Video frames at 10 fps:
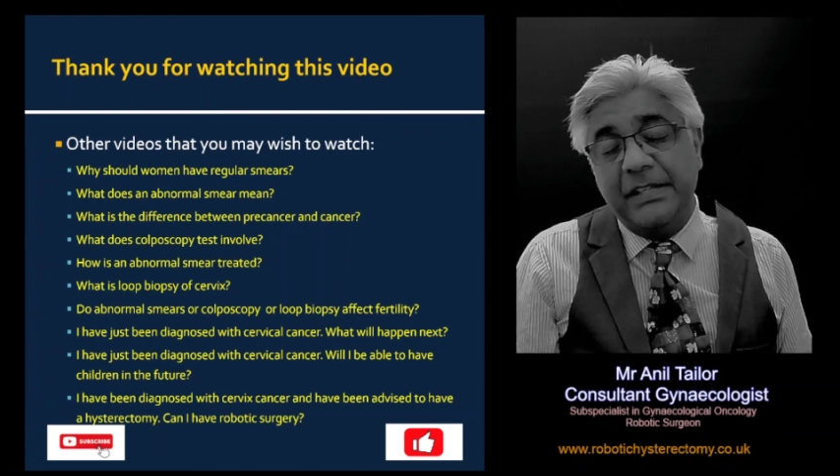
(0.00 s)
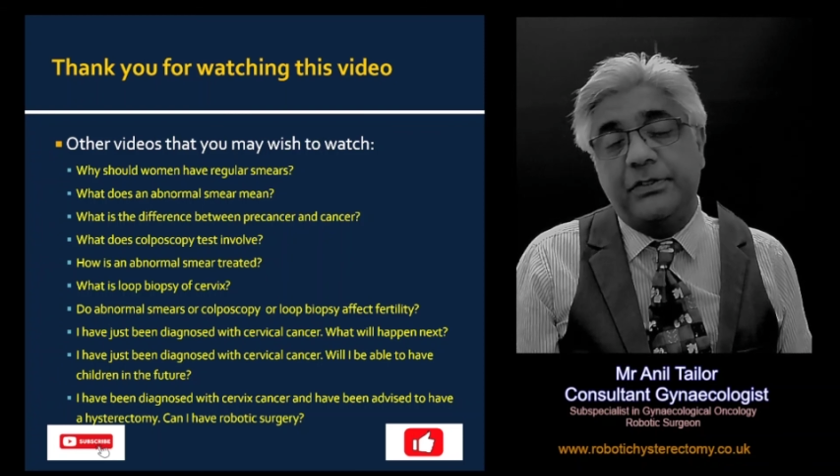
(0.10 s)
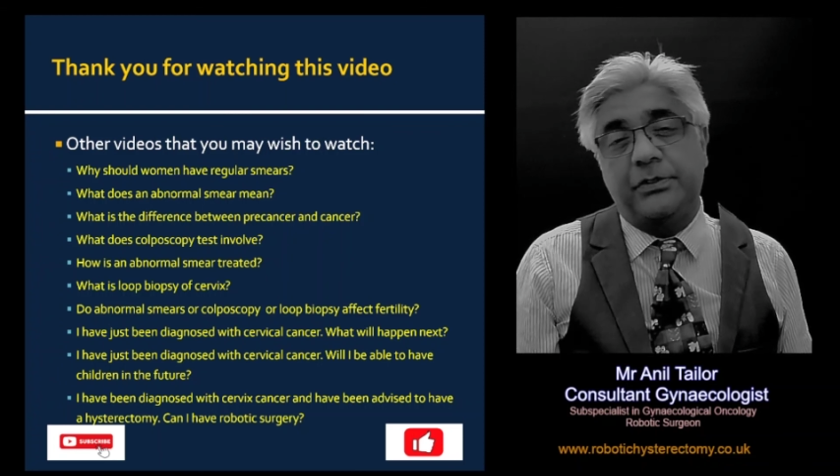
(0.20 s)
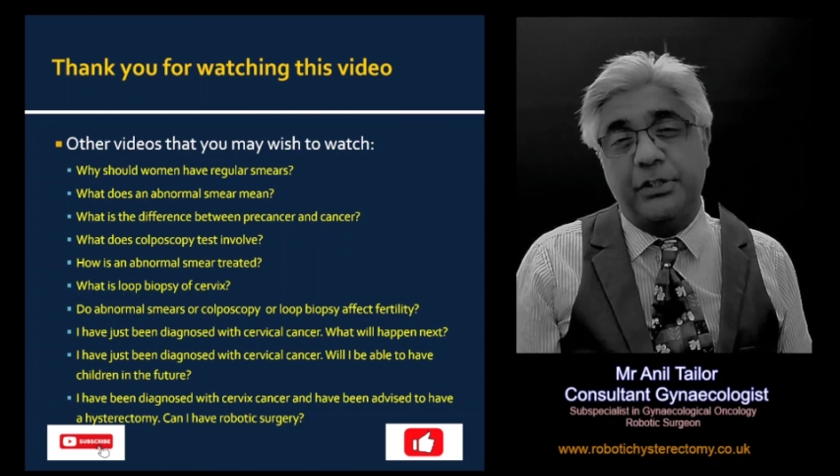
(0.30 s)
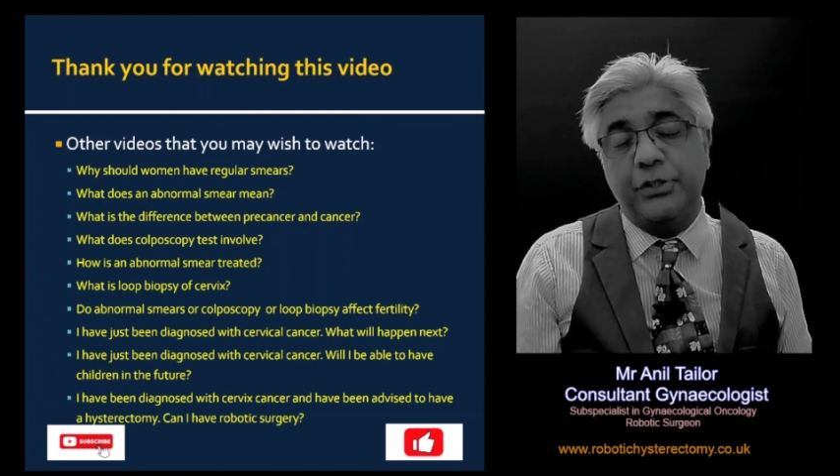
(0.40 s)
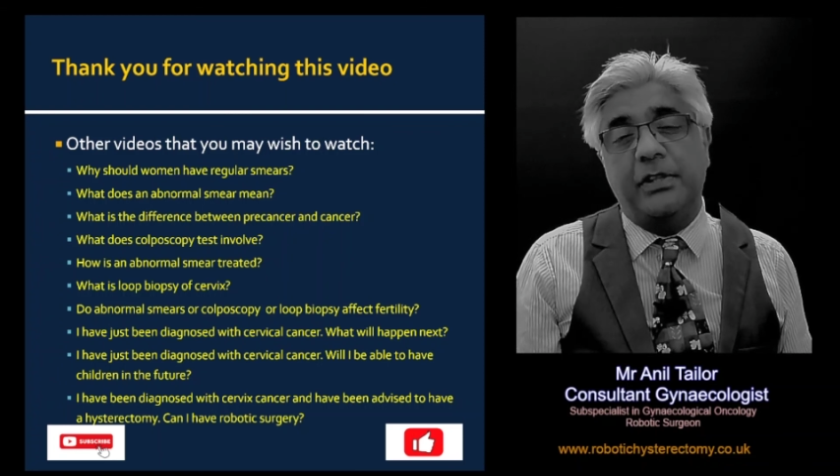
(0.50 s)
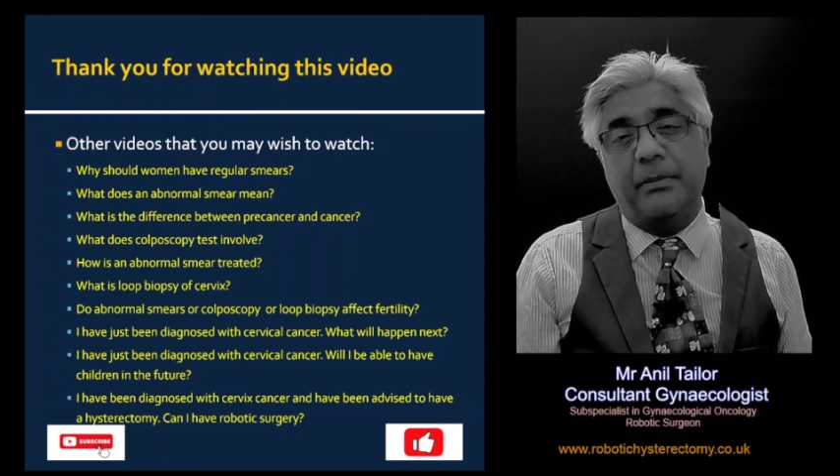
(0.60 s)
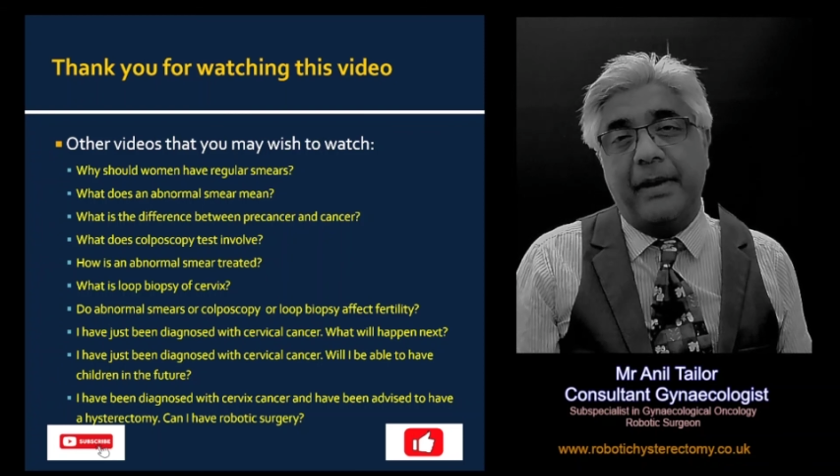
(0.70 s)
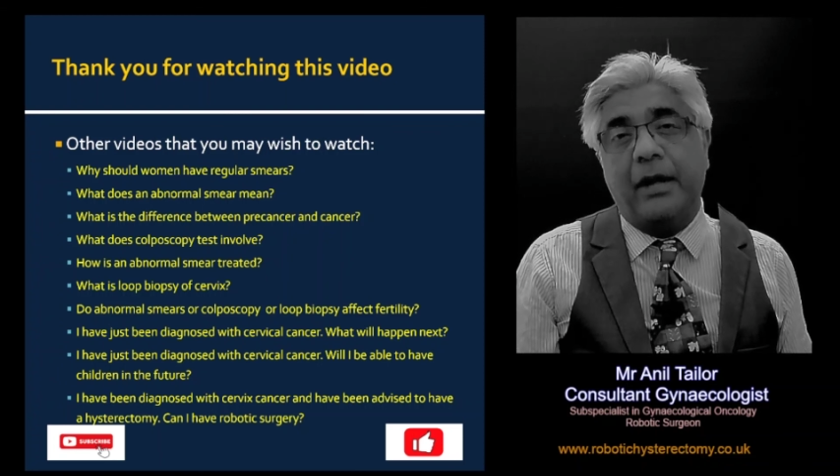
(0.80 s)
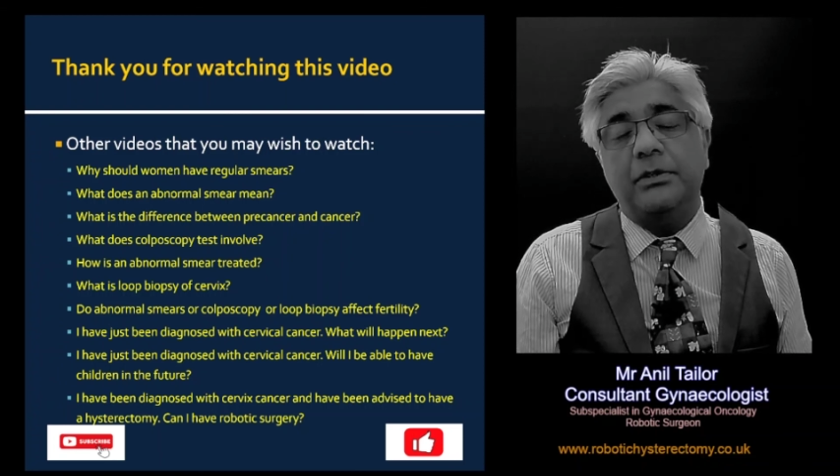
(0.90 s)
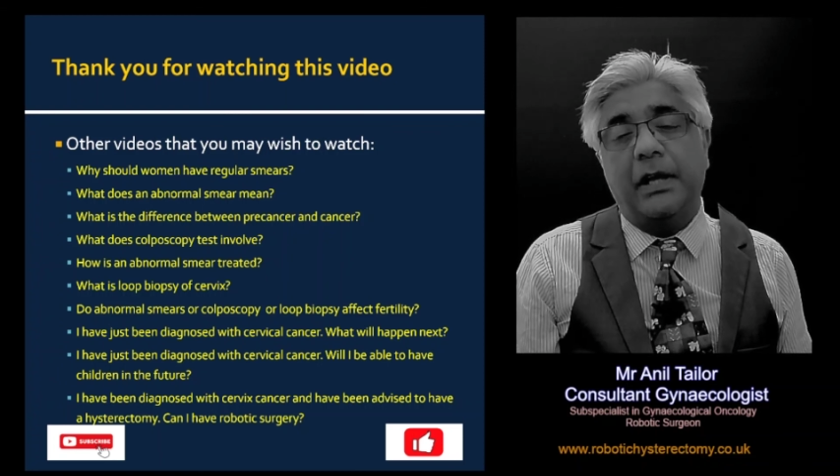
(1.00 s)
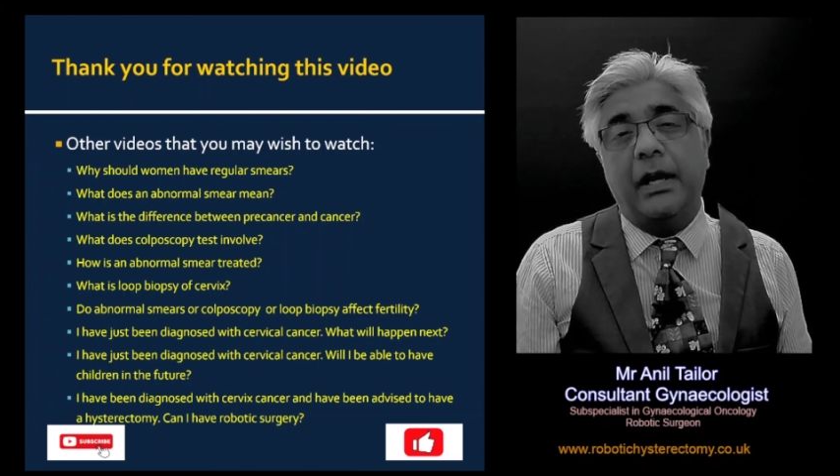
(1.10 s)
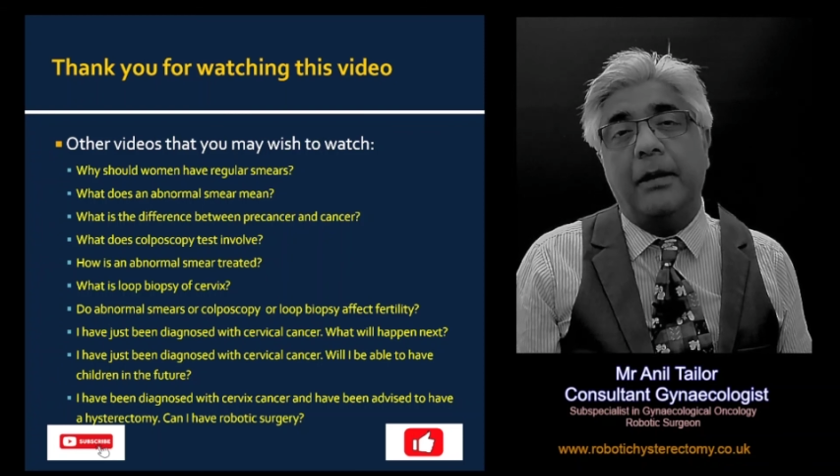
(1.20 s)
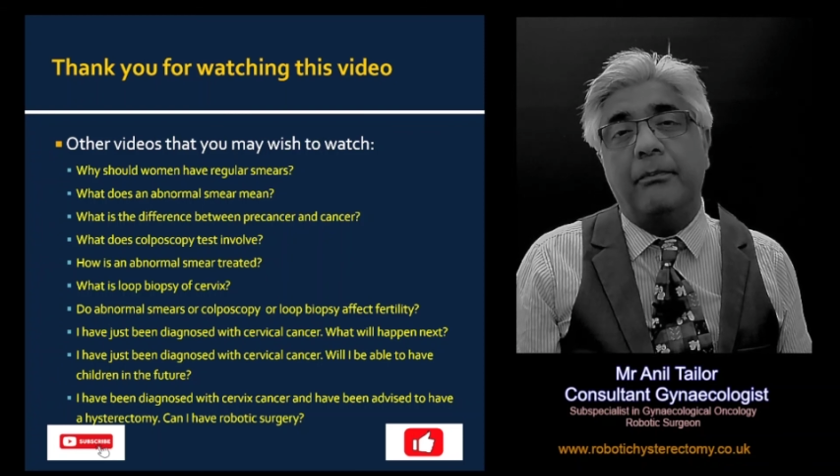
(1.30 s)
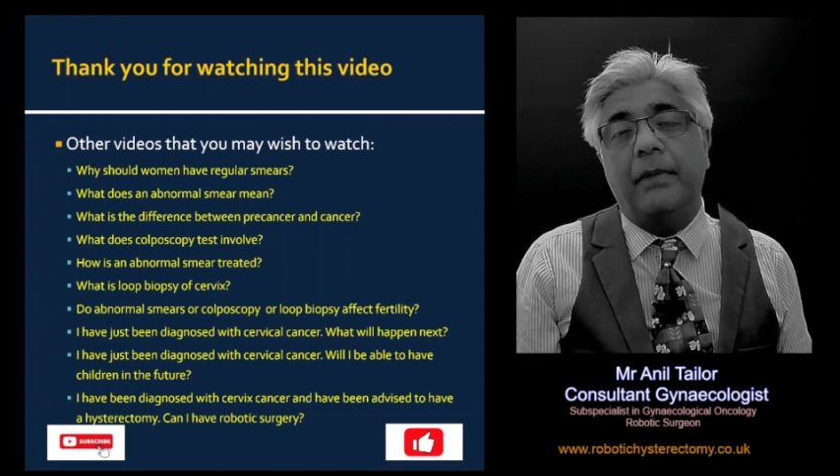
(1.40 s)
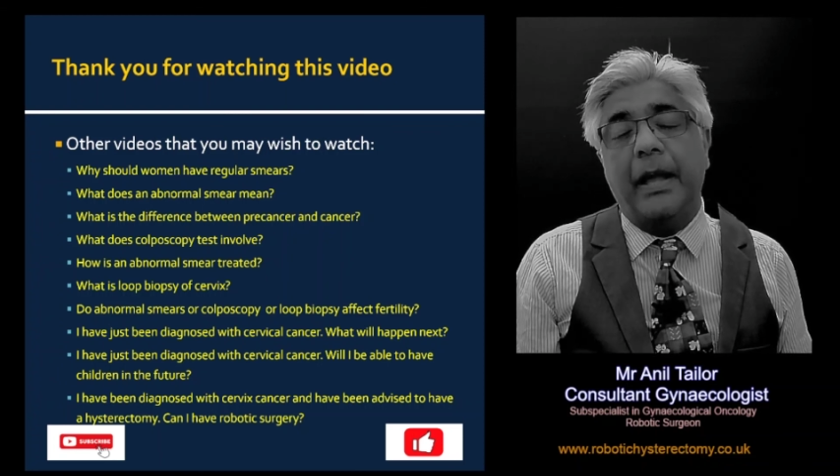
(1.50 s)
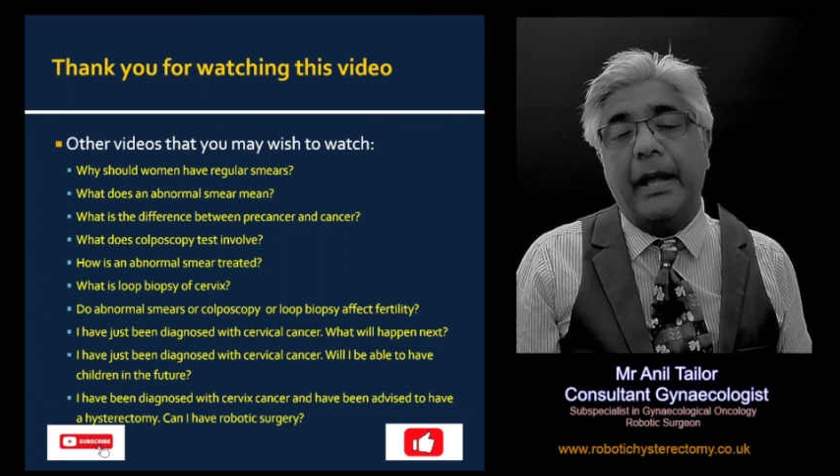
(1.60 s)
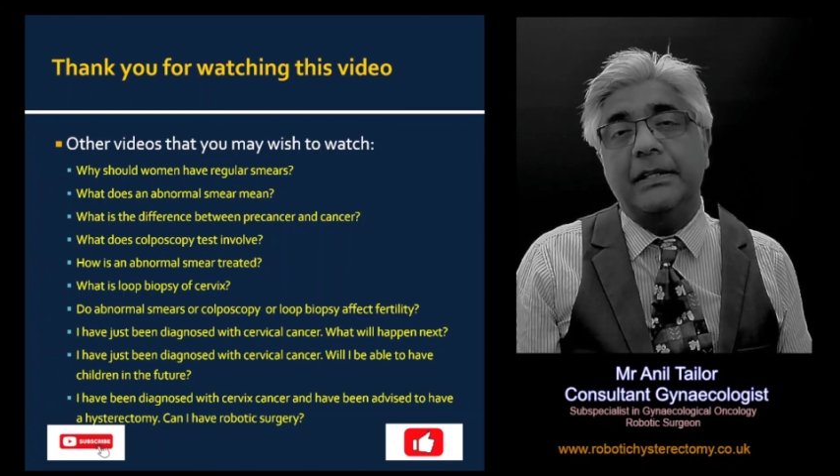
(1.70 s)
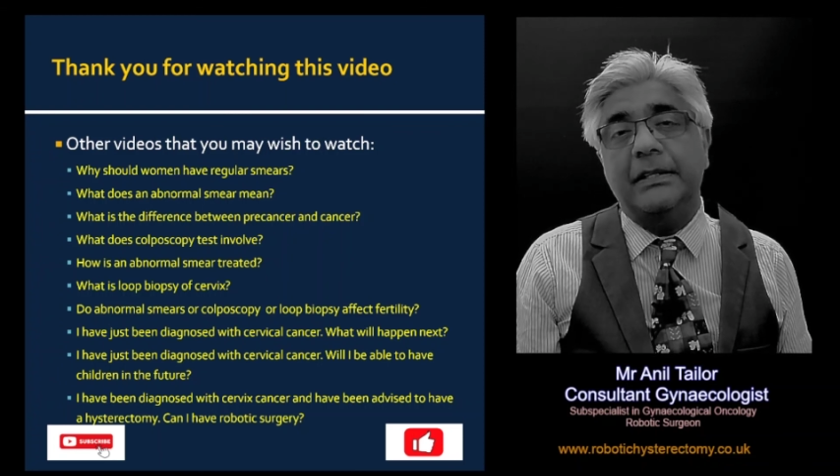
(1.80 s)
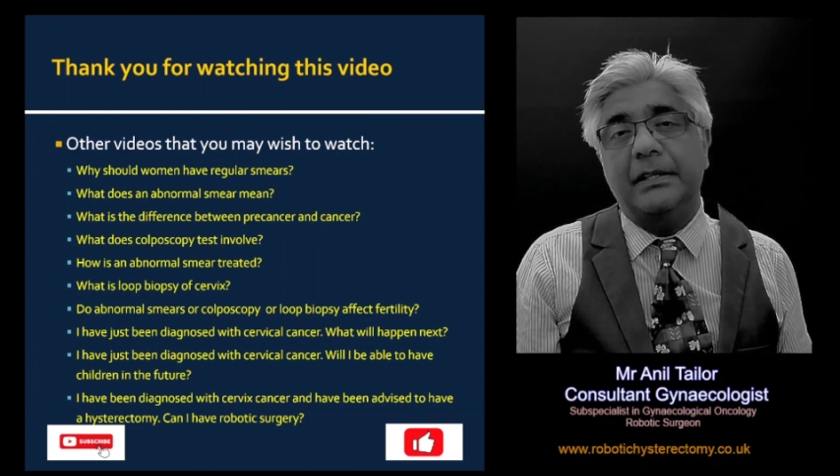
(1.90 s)
Please search them out,
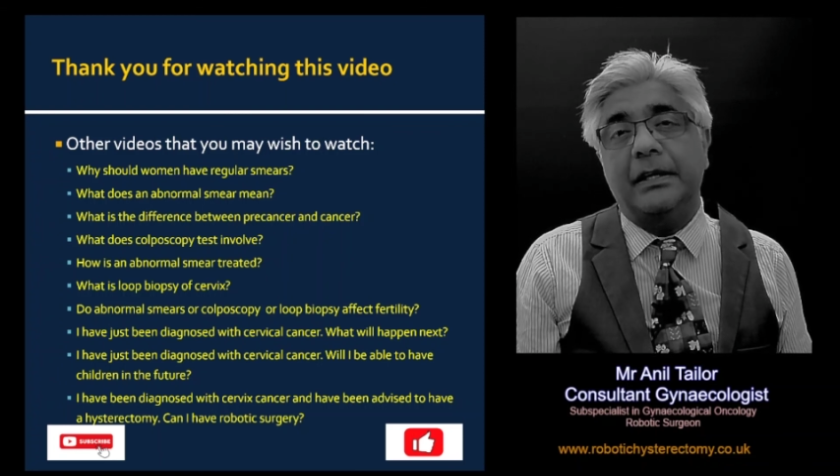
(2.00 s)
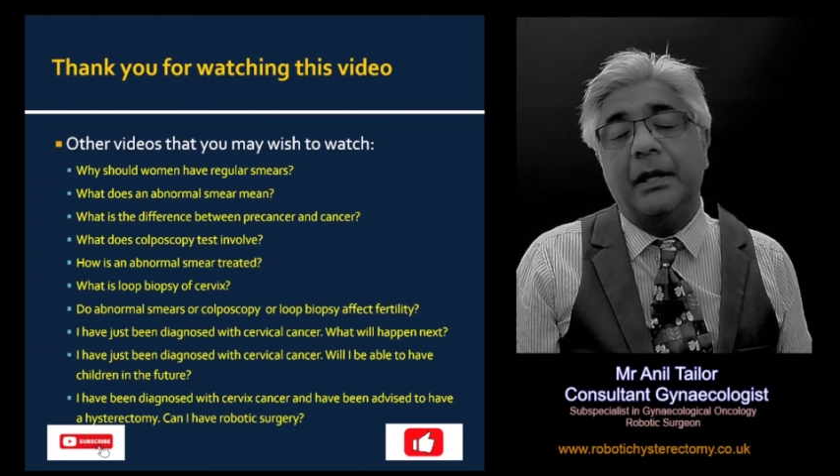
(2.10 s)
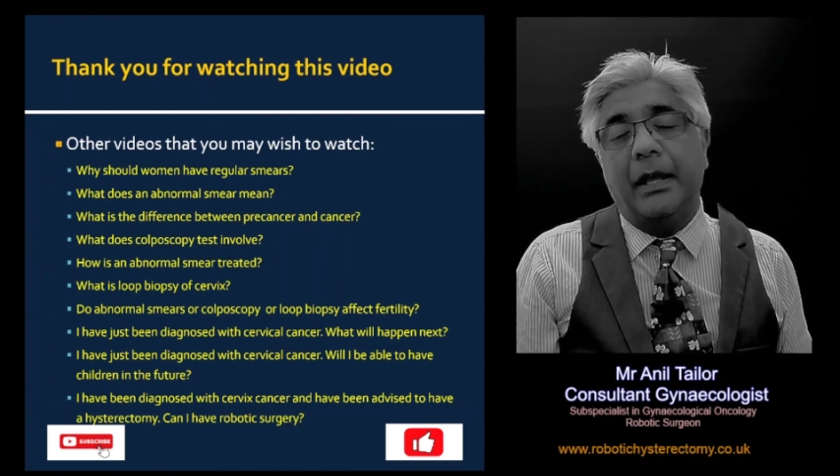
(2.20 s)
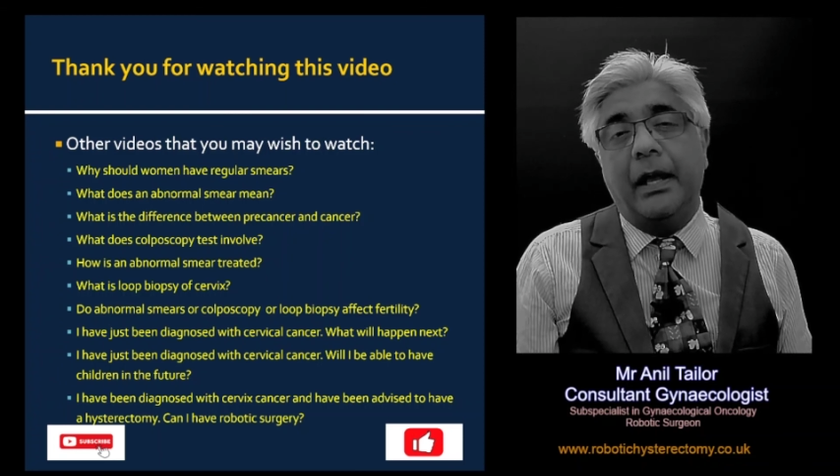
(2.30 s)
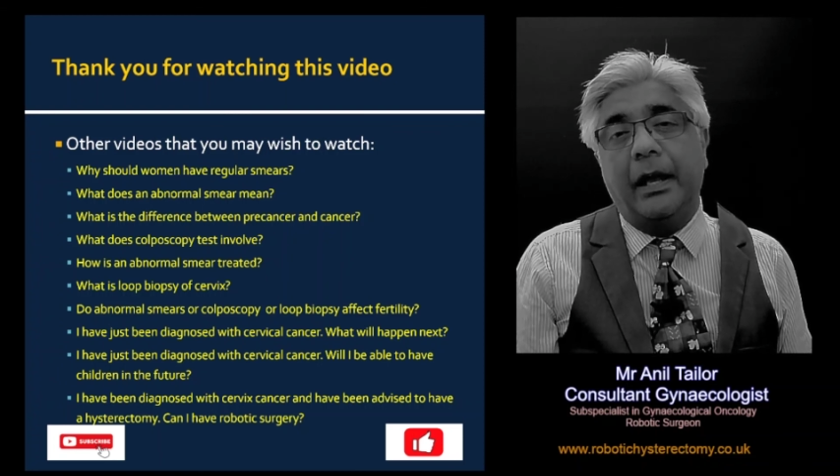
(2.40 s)
and